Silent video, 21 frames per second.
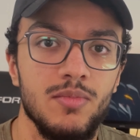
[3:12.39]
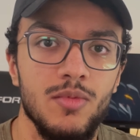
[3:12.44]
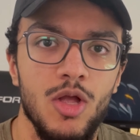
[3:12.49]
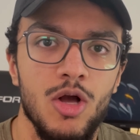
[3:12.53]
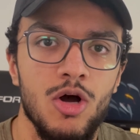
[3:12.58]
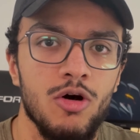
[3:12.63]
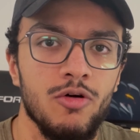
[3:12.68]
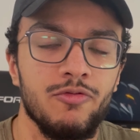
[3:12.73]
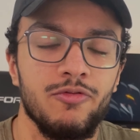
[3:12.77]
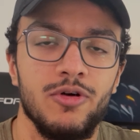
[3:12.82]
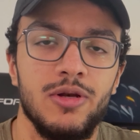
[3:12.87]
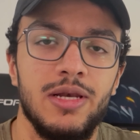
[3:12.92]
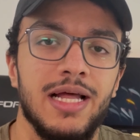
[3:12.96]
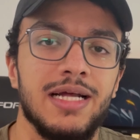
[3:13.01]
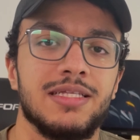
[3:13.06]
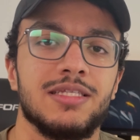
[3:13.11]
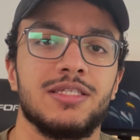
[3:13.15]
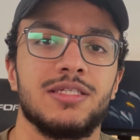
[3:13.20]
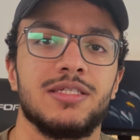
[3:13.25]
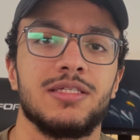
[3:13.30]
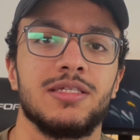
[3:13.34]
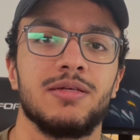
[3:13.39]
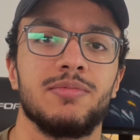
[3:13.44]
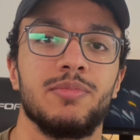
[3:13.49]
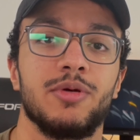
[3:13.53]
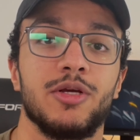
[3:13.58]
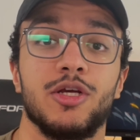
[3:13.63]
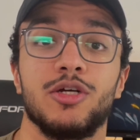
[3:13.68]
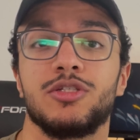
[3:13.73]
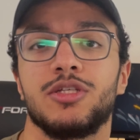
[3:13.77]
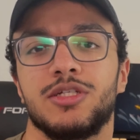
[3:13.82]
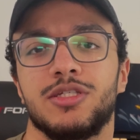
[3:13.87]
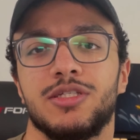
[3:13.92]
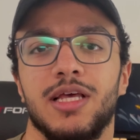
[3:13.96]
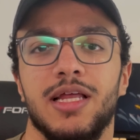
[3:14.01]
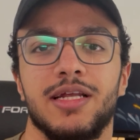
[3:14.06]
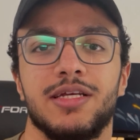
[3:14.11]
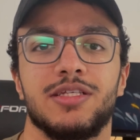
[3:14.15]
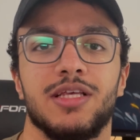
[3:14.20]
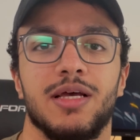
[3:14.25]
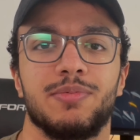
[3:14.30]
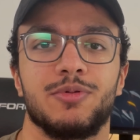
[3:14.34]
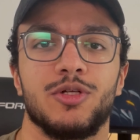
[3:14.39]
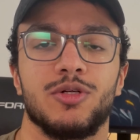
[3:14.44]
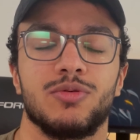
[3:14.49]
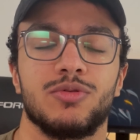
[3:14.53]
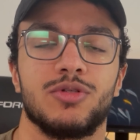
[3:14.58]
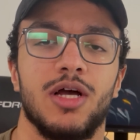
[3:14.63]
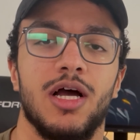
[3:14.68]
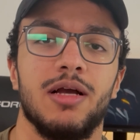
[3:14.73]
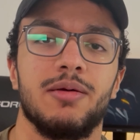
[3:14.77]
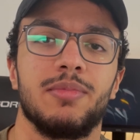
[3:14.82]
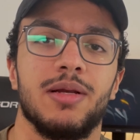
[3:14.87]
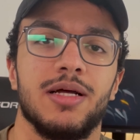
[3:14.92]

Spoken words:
because it's an exceptional time,